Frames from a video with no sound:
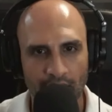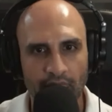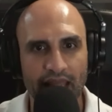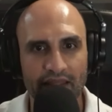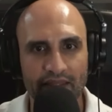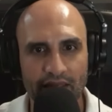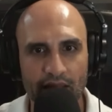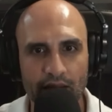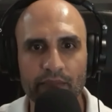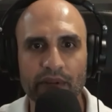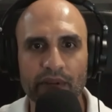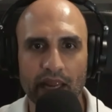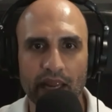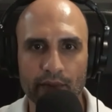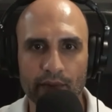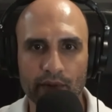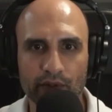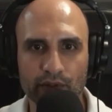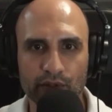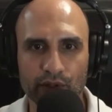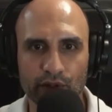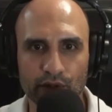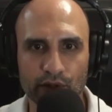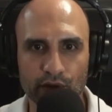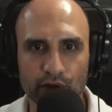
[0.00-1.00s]
And then be
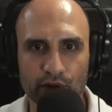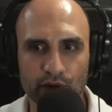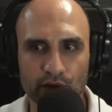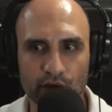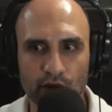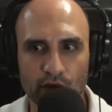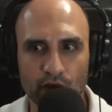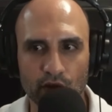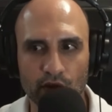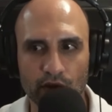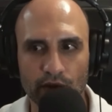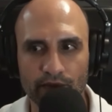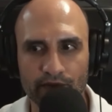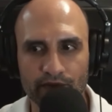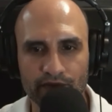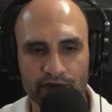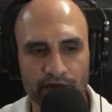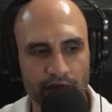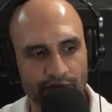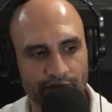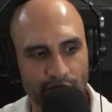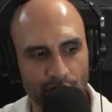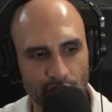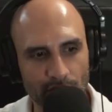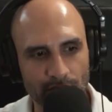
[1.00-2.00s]
able to
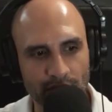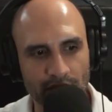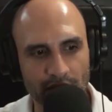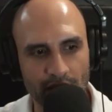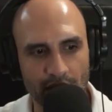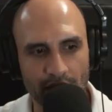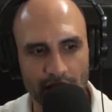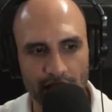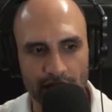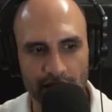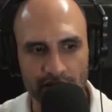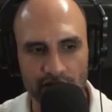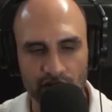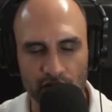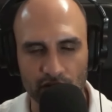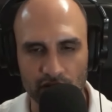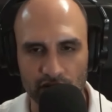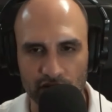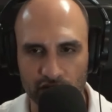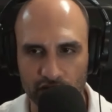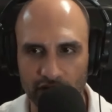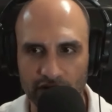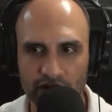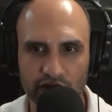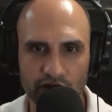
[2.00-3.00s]
verbalize or
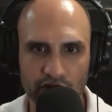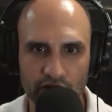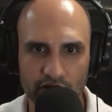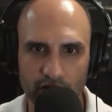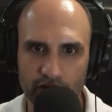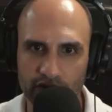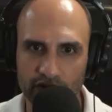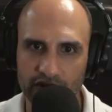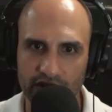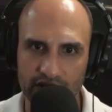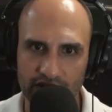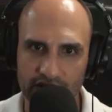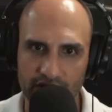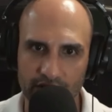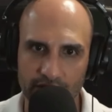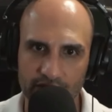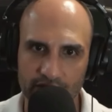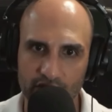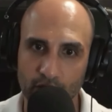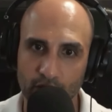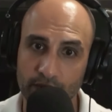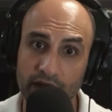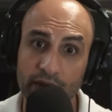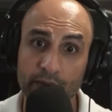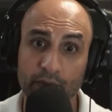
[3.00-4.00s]
structure those
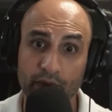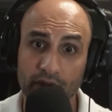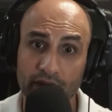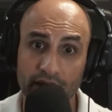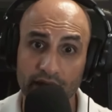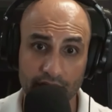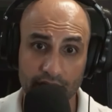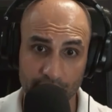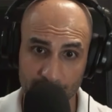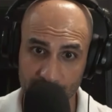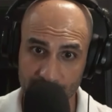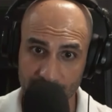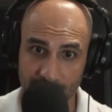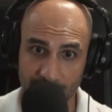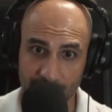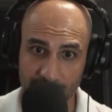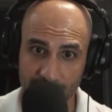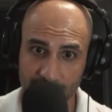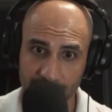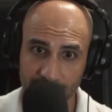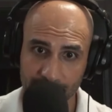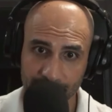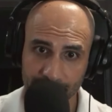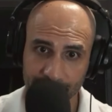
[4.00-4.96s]
systems so people can understand.